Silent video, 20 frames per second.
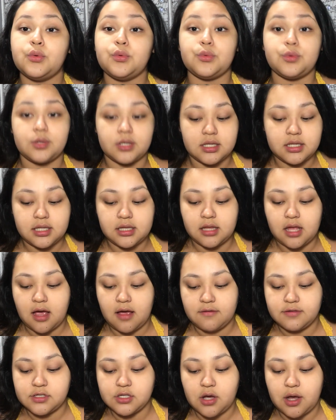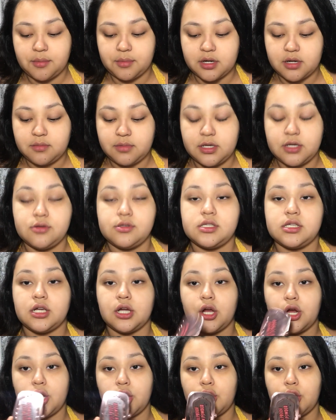really love, so I'm going to be using
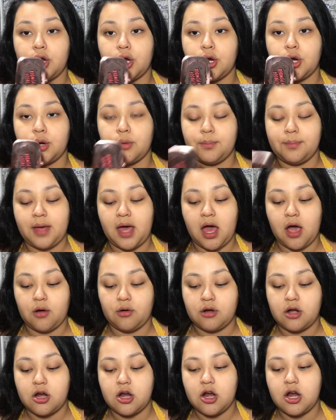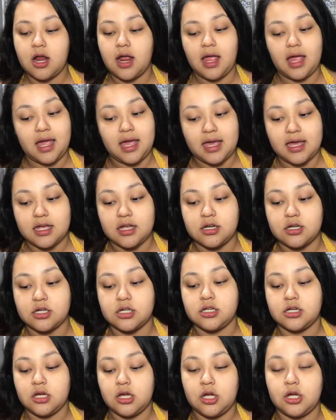her powder and
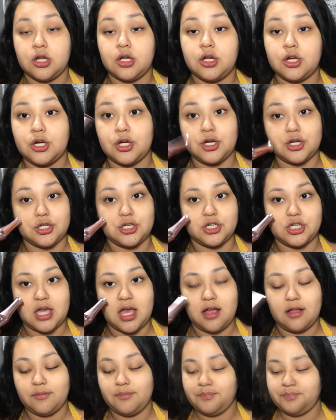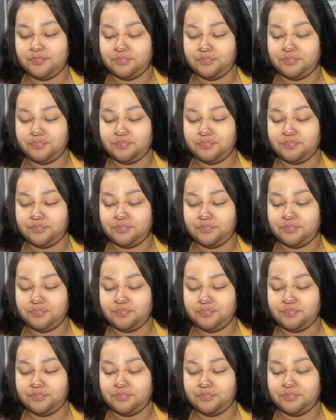her gel.